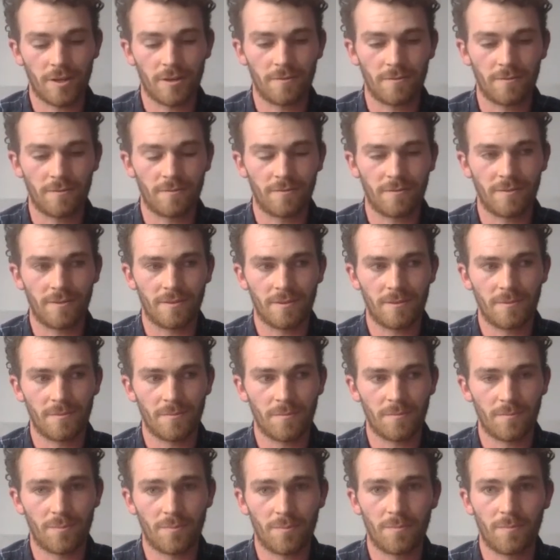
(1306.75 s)
of
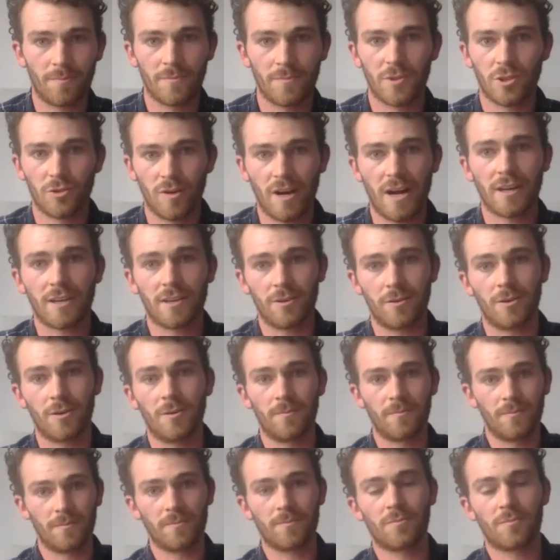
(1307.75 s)
track your
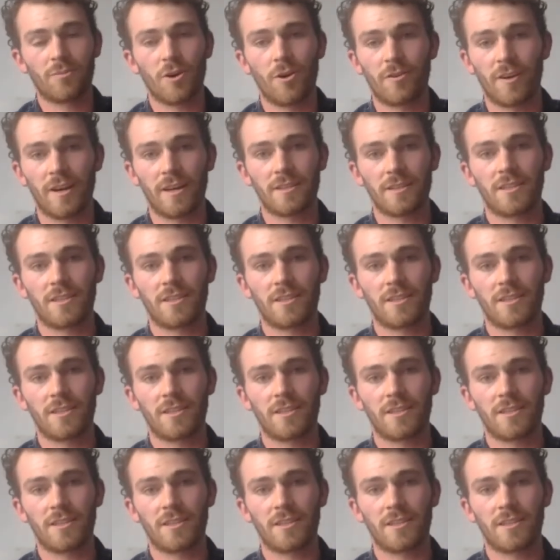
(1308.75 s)
progress.